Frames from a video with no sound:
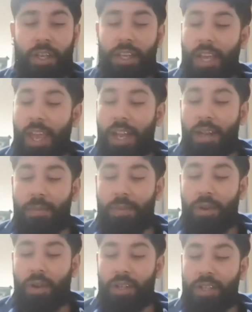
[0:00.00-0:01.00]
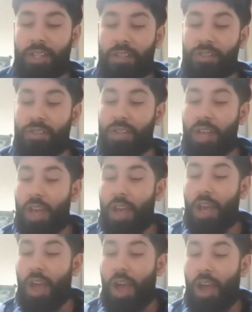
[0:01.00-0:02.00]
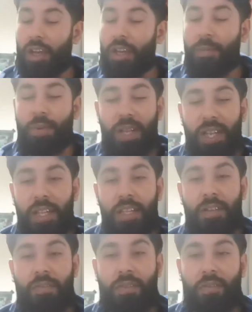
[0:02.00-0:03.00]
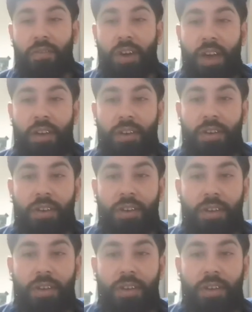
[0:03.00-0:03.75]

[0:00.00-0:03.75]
Caleb Plant is a completely different fighter